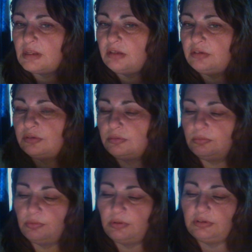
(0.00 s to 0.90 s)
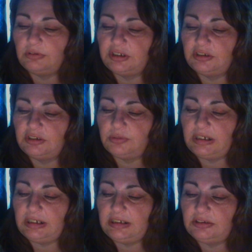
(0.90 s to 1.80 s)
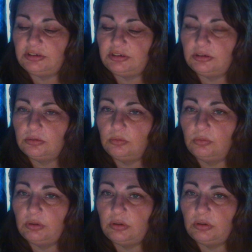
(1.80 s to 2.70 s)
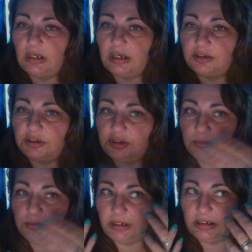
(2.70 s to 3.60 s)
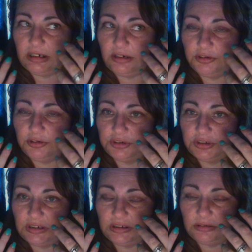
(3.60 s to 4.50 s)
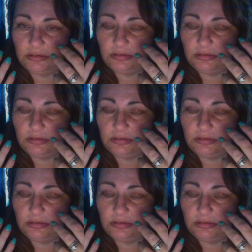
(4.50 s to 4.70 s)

The sun's rays will actually break down your skin.